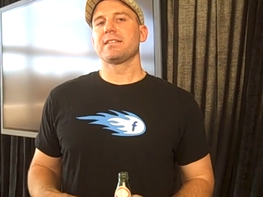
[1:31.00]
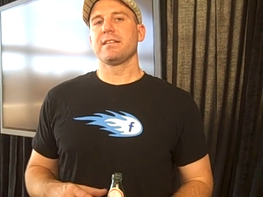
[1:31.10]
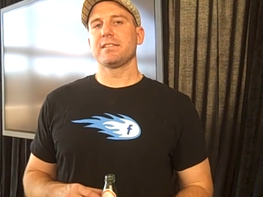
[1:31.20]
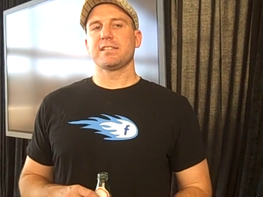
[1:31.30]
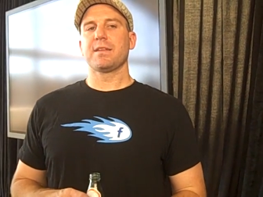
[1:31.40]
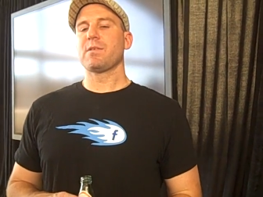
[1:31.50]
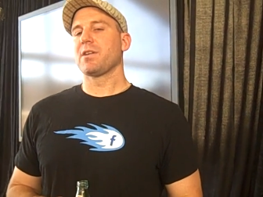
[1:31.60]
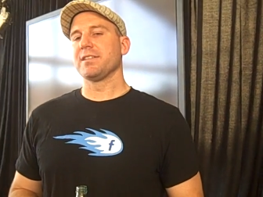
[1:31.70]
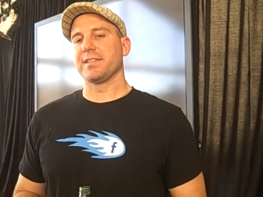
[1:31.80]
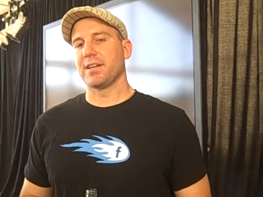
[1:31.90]
It's something we'll
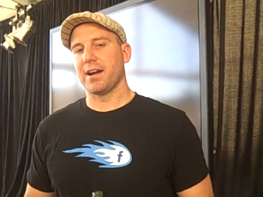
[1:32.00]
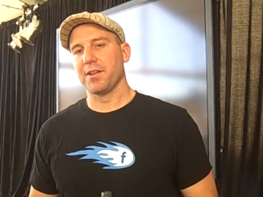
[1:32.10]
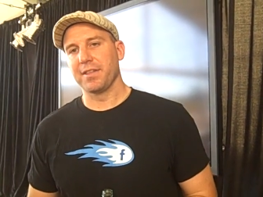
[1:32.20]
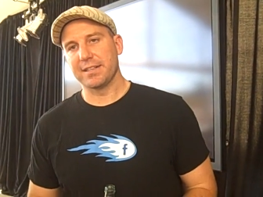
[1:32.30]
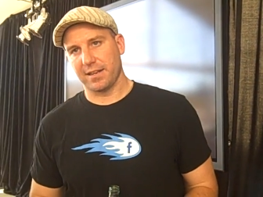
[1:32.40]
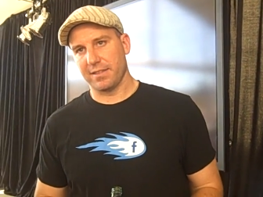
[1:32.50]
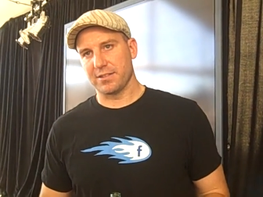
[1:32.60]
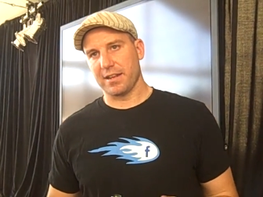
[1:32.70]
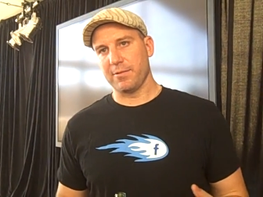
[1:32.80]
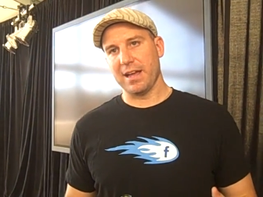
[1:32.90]
consider. I don't think
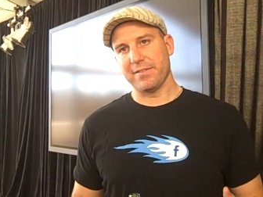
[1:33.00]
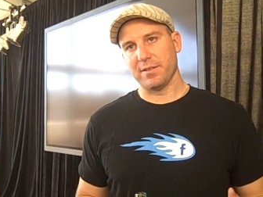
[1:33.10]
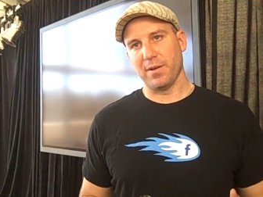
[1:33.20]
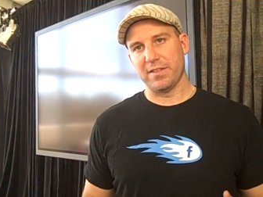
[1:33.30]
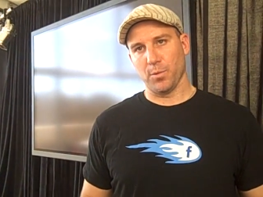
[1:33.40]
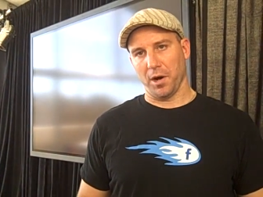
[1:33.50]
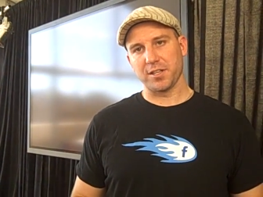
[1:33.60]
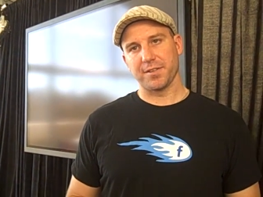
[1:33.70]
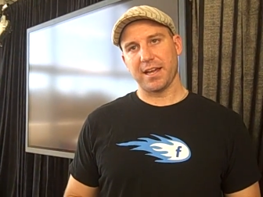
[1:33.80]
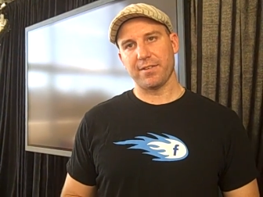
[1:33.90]
there's anything we have in the
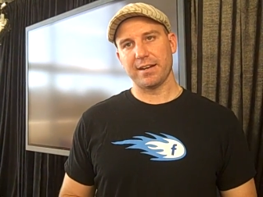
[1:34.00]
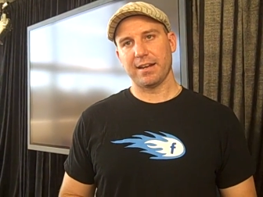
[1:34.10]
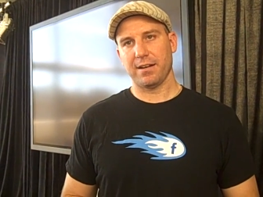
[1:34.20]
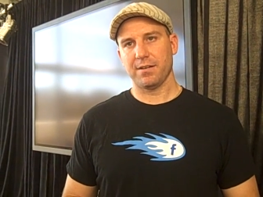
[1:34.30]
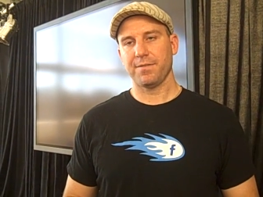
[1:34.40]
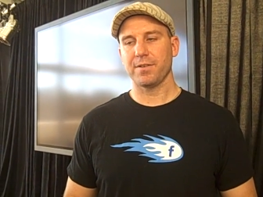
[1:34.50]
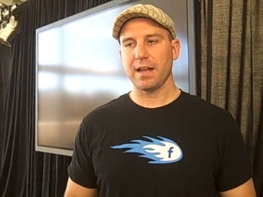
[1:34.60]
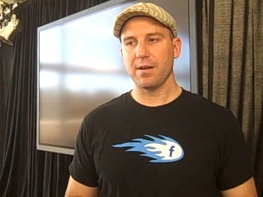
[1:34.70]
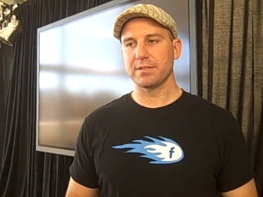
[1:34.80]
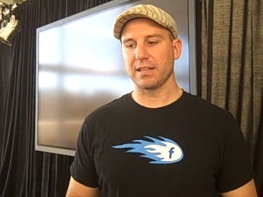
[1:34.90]
works for that right now. For
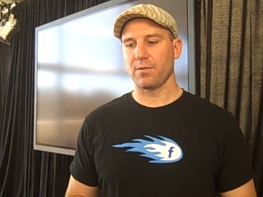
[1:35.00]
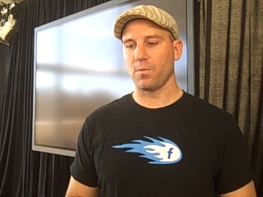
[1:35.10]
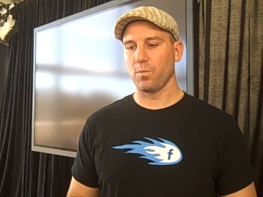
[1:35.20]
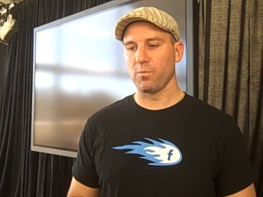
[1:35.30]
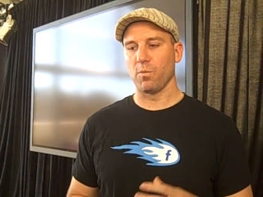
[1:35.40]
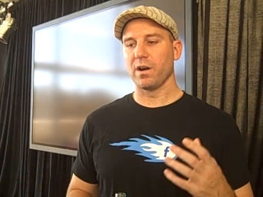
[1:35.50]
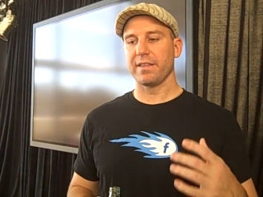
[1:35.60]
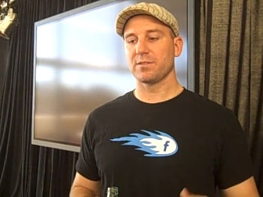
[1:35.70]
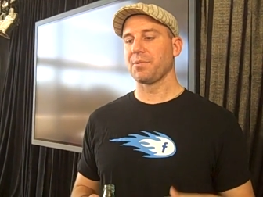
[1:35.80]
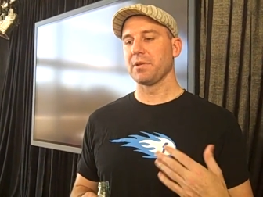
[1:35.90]
now, it's like one of
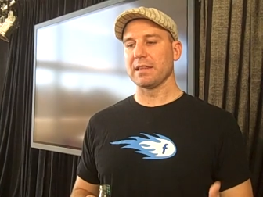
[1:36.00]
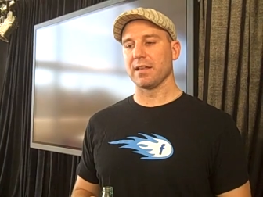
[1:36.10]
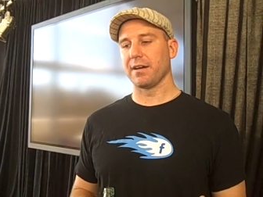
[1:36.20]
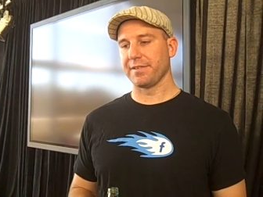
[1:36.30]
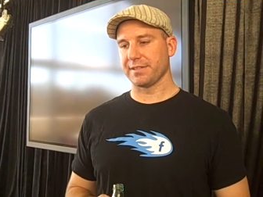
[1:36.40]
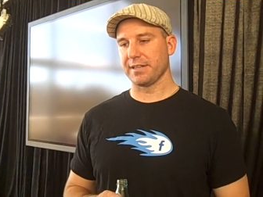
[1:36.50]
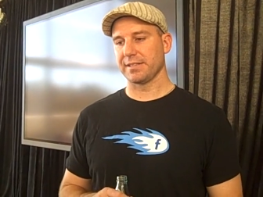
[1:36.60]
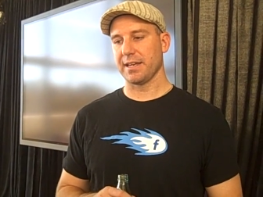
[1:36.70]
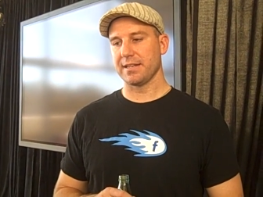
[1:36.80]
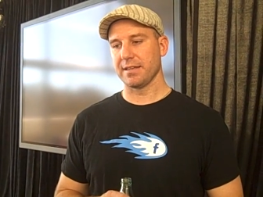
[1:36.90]
the things we really love is
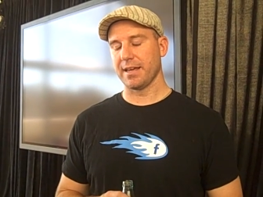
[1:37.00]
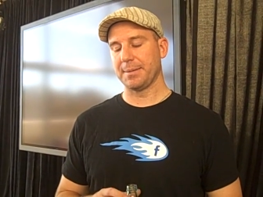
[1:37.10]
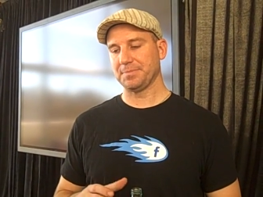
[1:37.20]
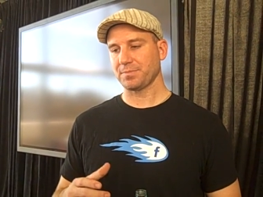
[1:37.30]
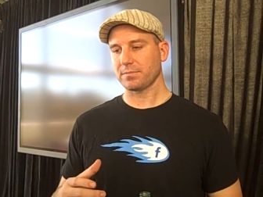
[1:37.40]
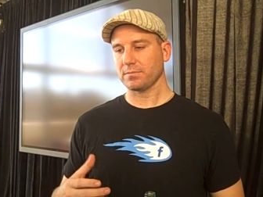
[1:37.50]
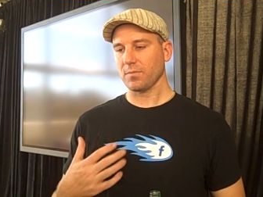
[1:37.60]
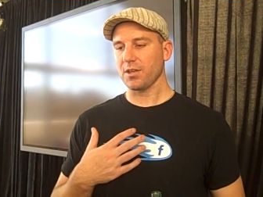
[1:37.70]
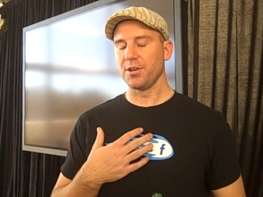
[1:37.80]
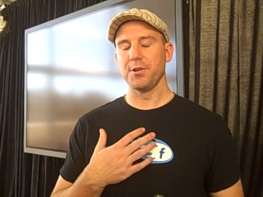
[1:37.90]
the idea that
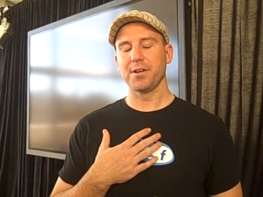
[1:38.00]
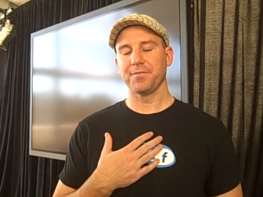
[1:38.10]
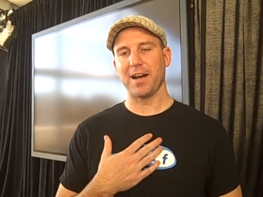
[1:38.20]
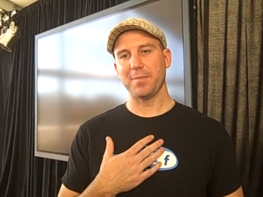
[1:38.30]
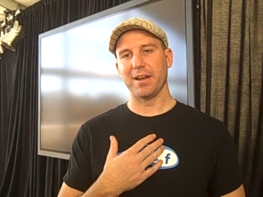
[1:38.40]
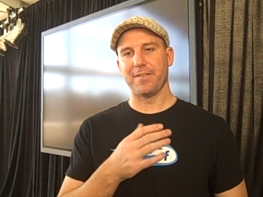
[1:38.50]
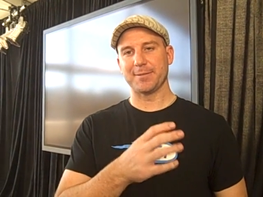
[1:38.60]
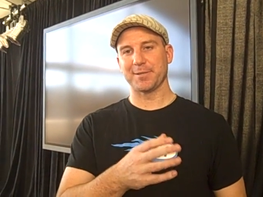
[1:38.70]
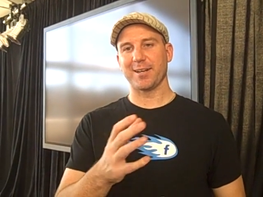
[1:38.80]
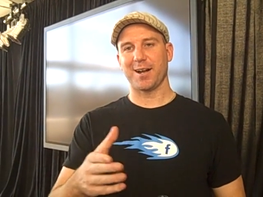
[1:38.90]
you can find me at
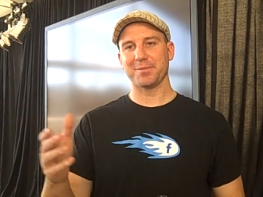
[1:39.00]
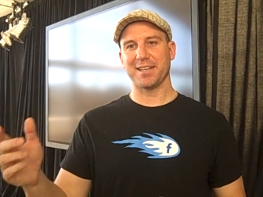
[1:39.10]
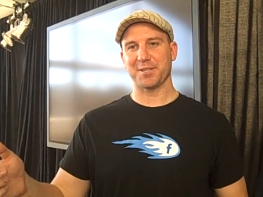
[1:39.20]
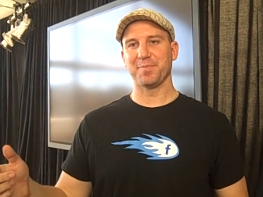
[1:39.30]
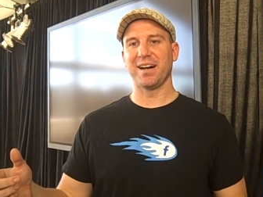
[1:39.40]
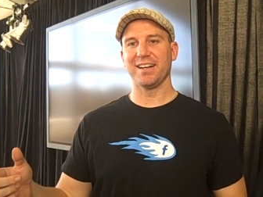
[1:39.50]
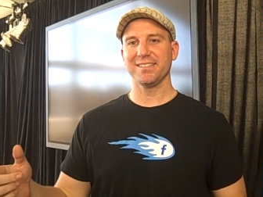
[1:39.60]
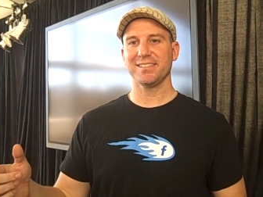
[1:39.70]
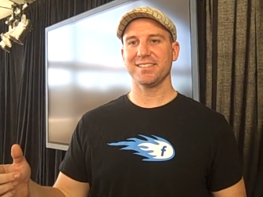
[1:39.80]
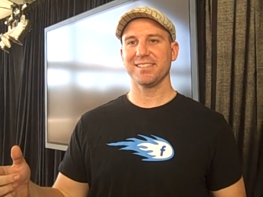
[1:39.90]

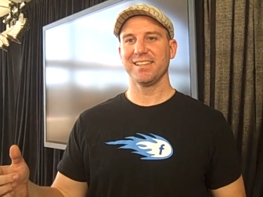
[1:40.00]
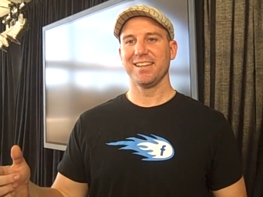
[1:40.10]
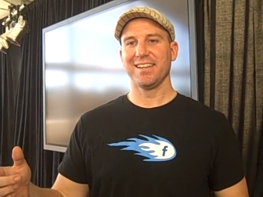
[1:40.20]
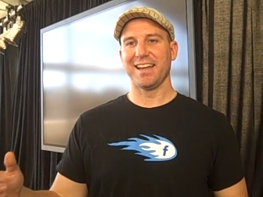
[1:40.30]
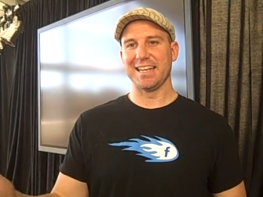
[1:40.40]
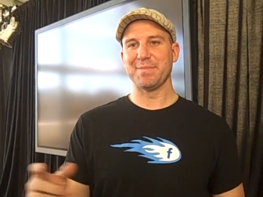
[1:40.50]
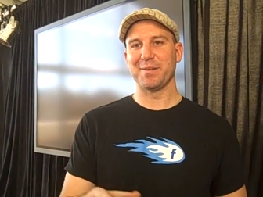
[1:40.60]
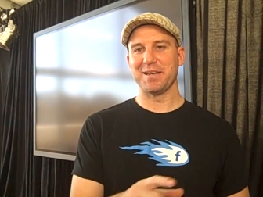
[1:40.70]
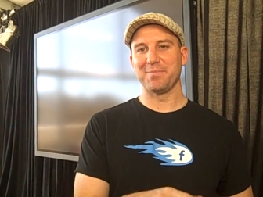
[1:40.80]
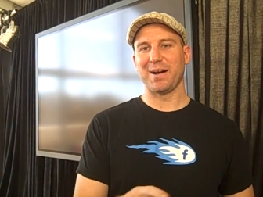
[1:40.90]
facebook.com/Boz, and email
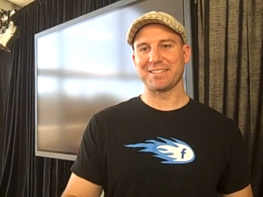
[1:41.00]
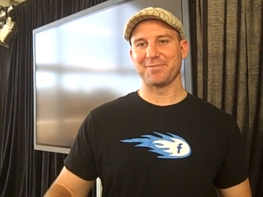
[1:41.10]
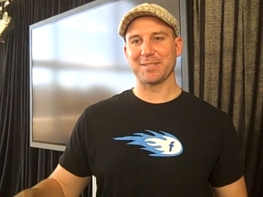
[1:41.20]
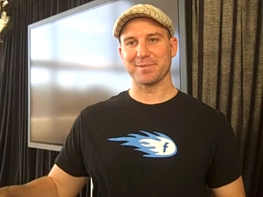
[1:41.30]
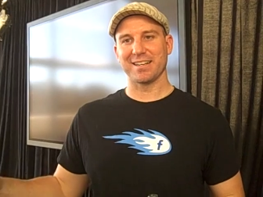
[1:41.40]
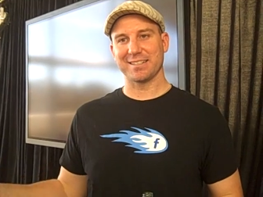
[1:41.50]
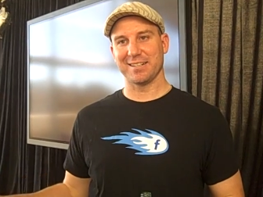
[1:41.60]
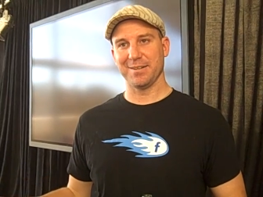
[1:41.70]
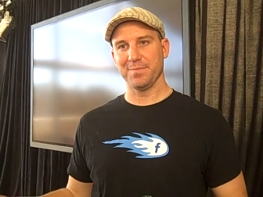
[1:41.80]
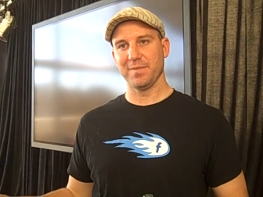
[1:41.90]
me at
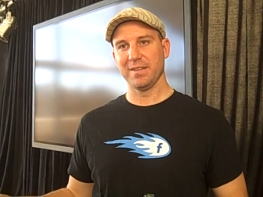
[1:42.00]
boz@facebook.com.